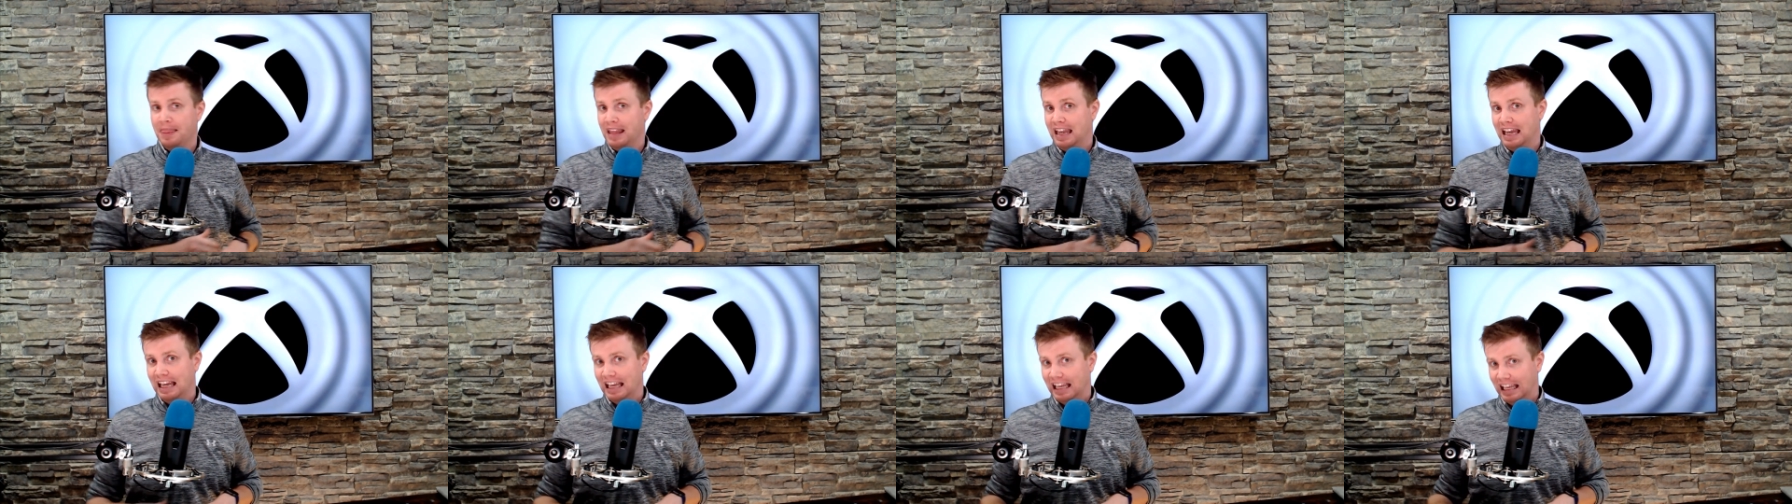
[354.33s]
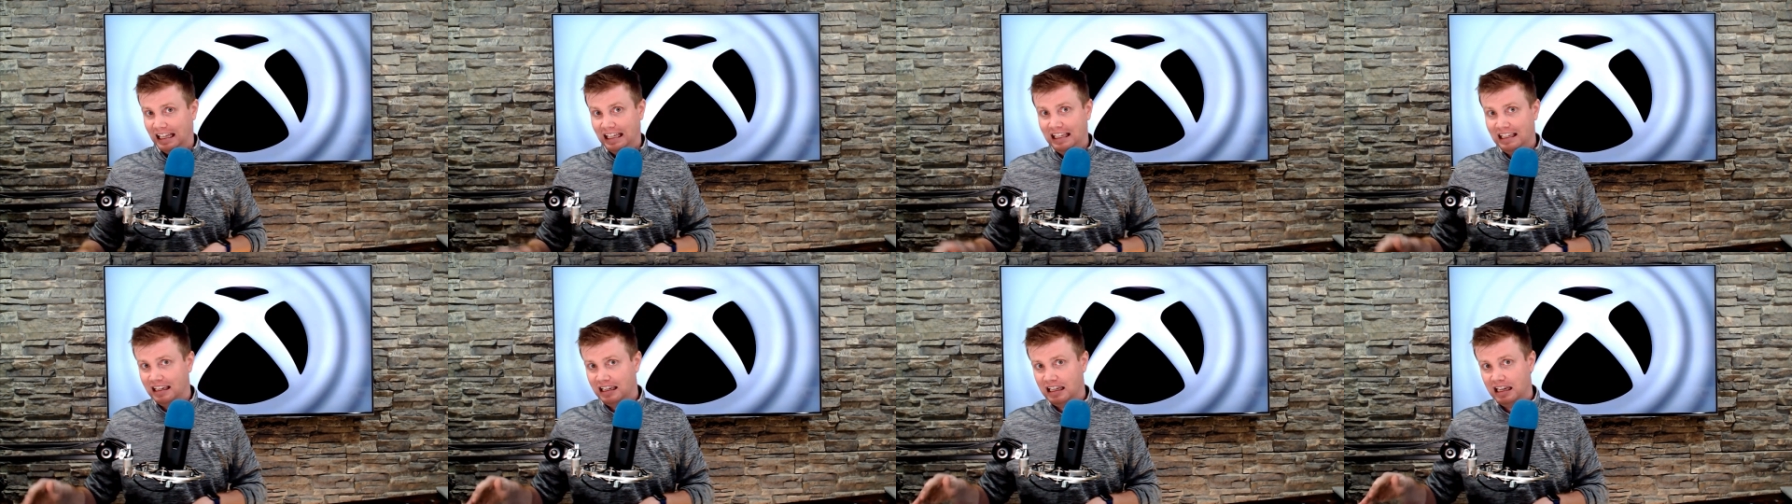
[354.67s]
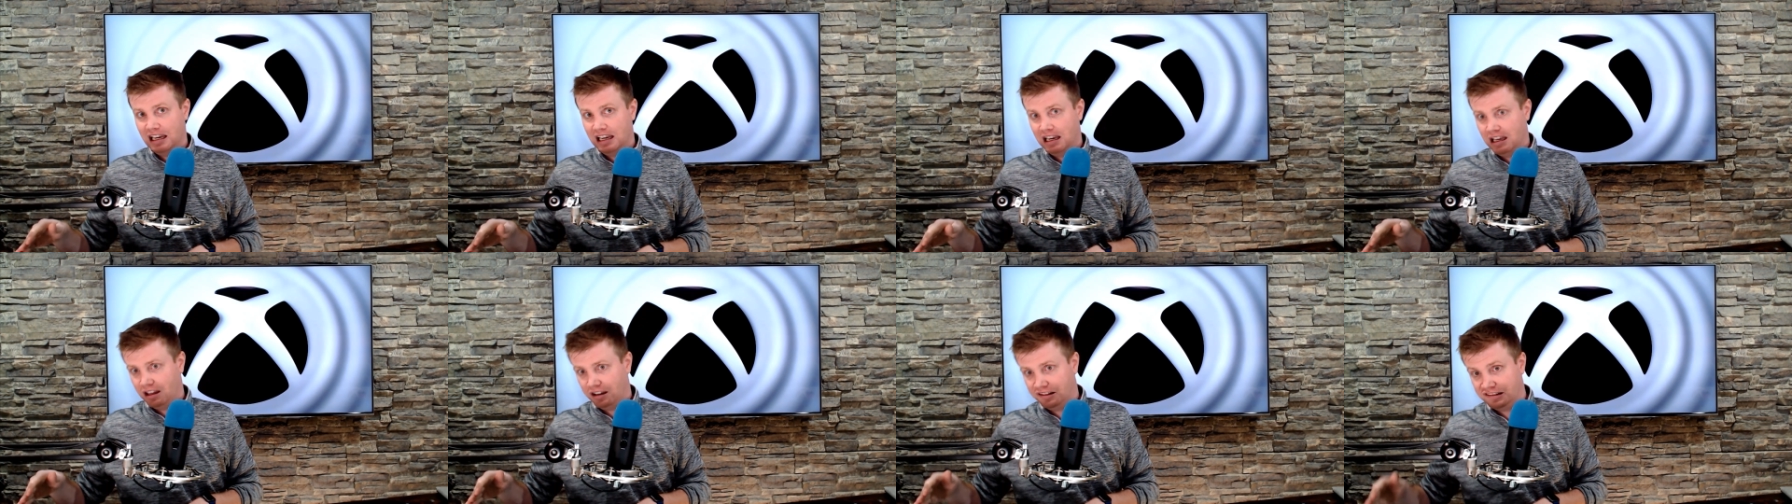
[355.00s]
in
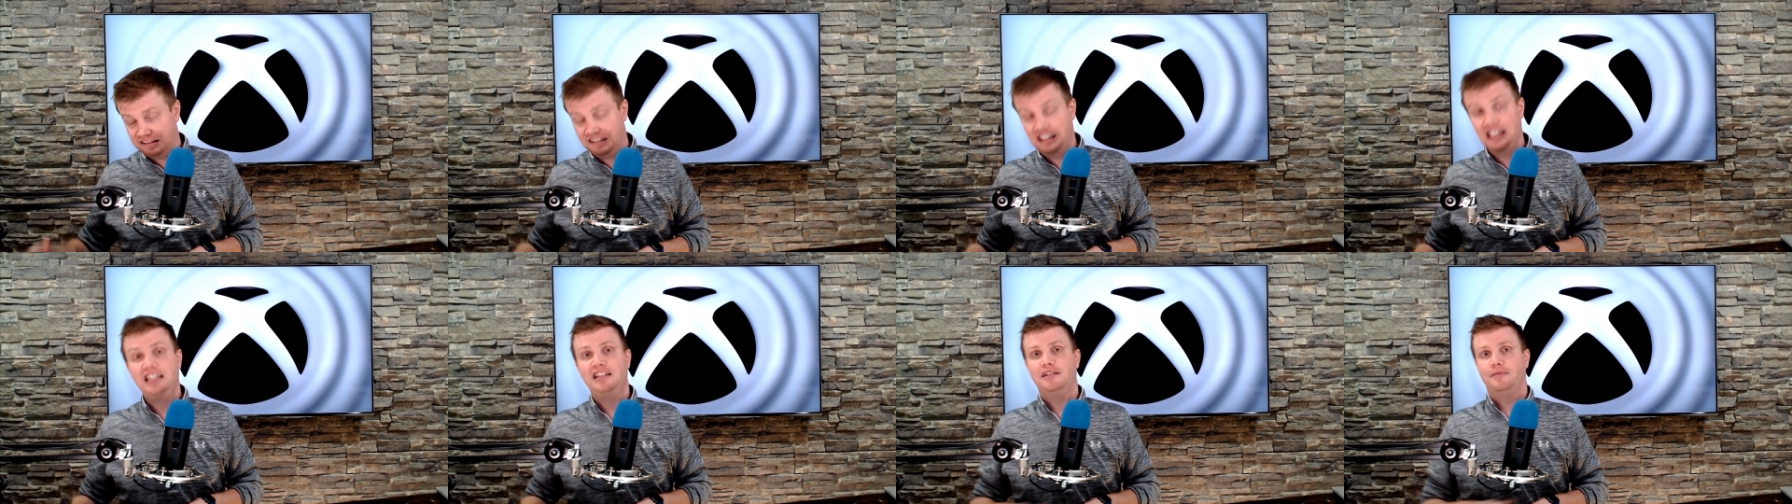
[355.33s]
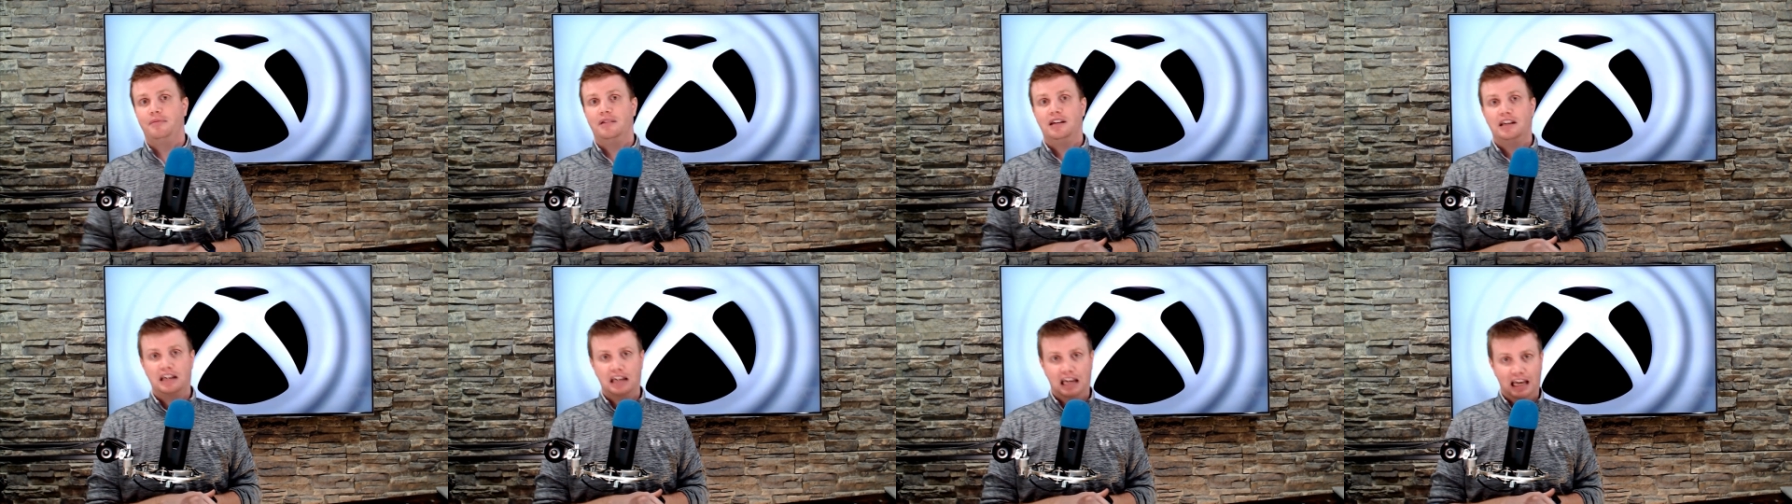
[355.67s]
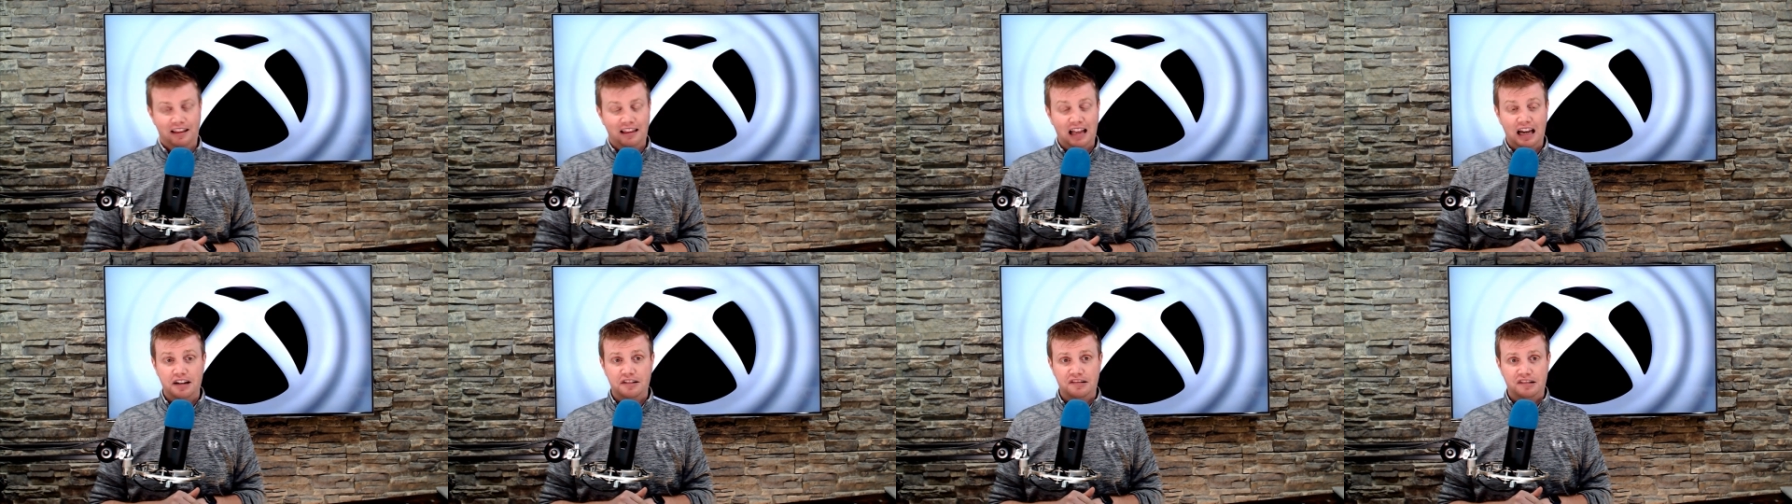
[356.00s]
Steam.
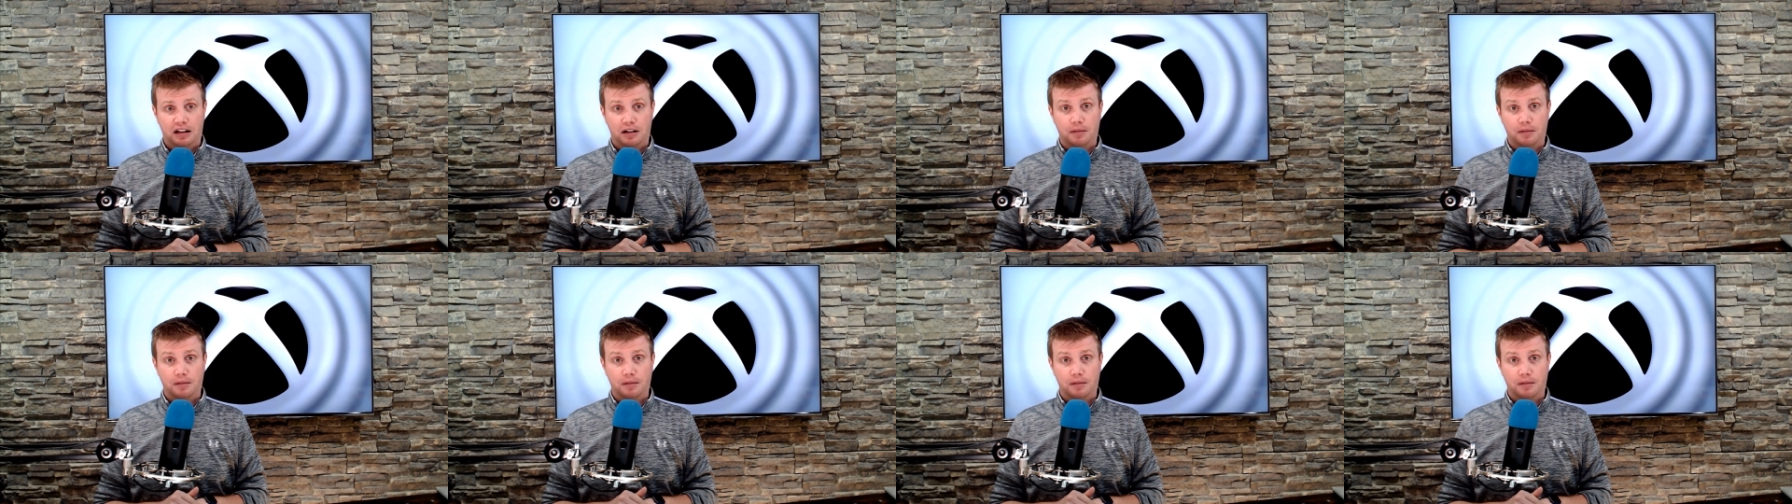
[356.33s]
And that is a